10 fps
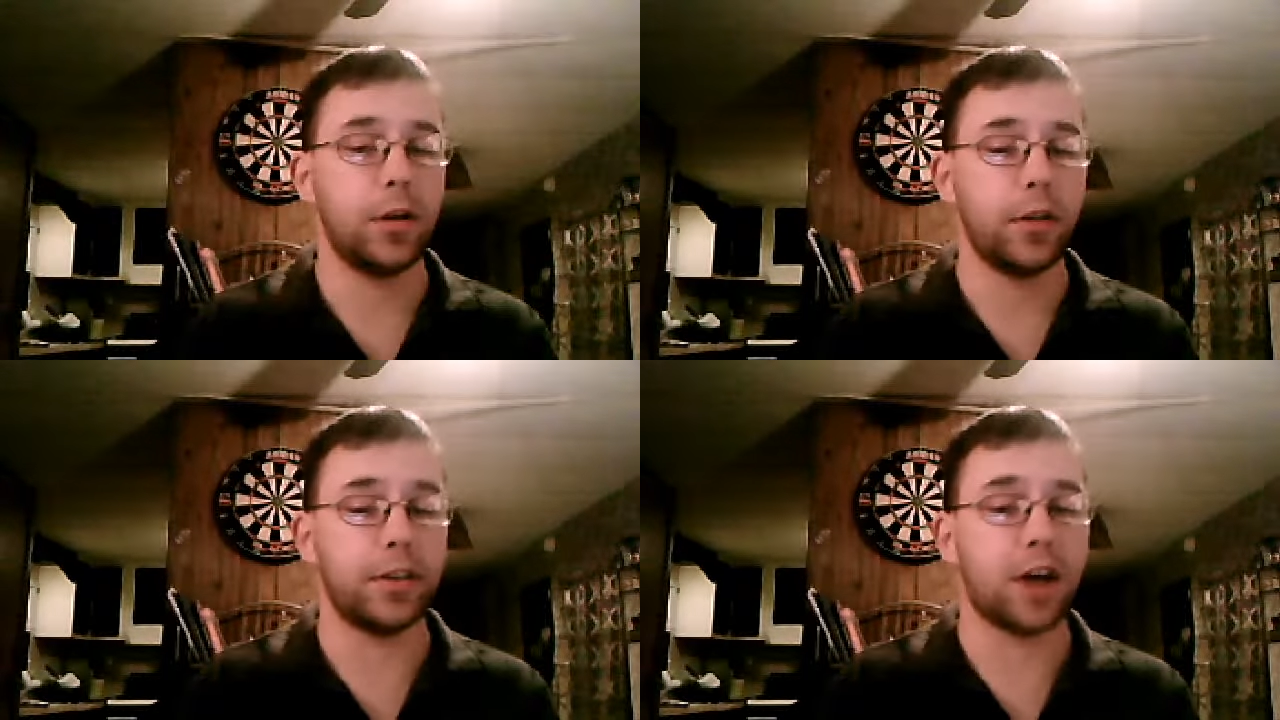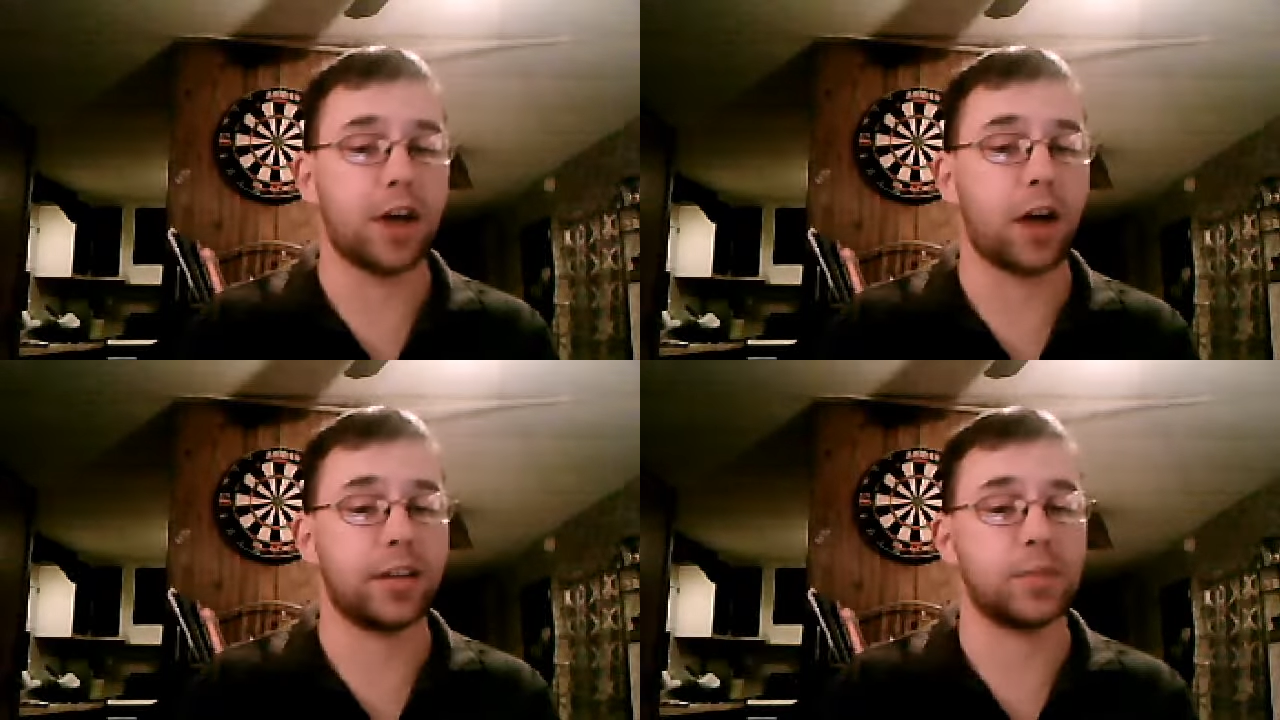the
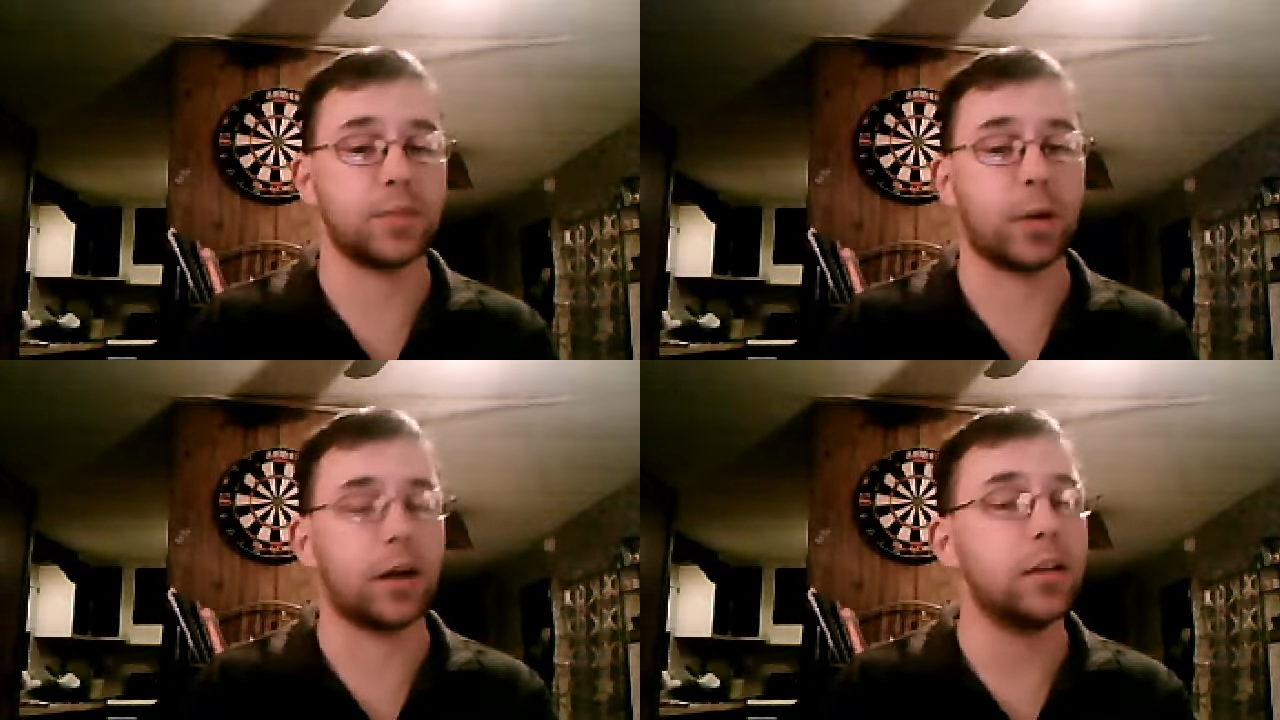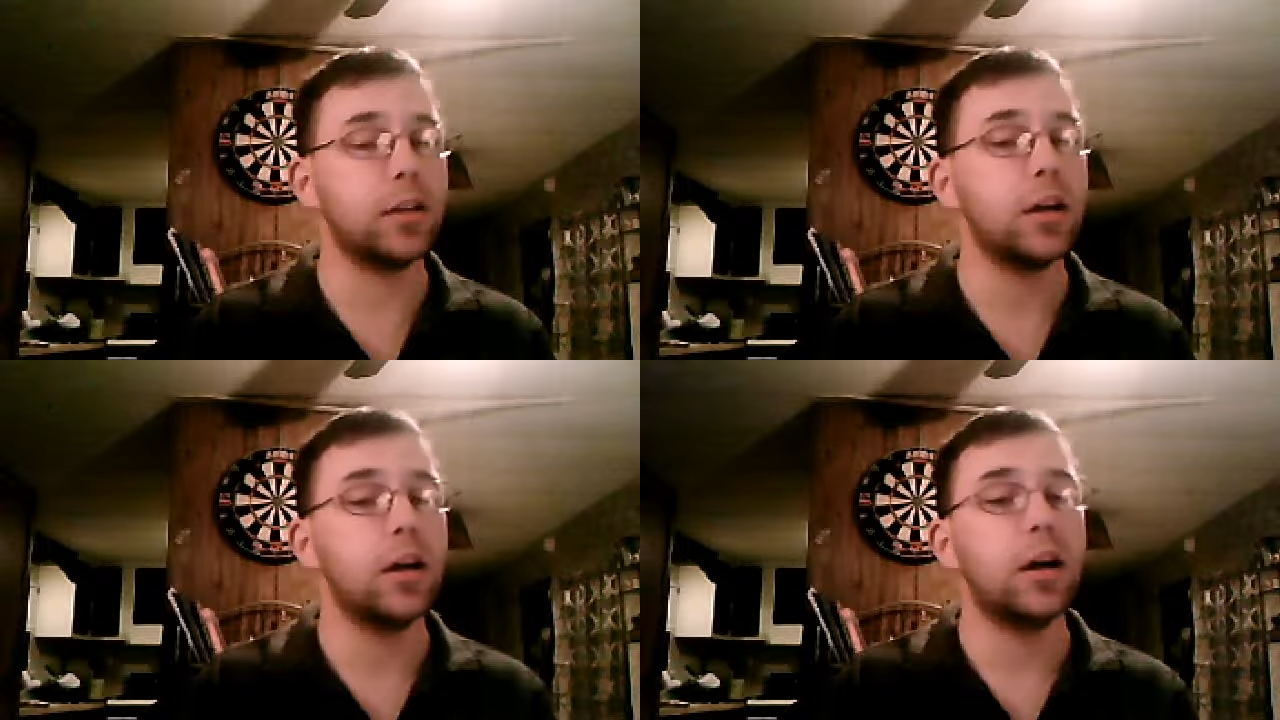doc as well.
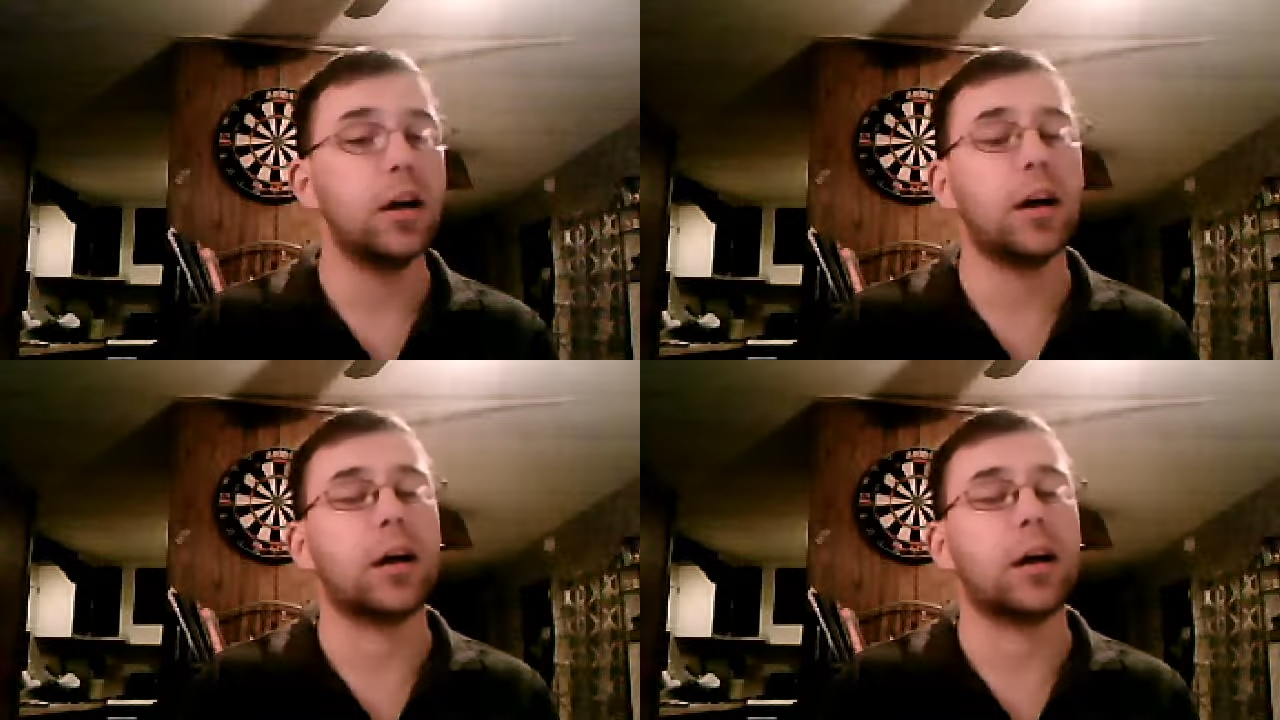Uh,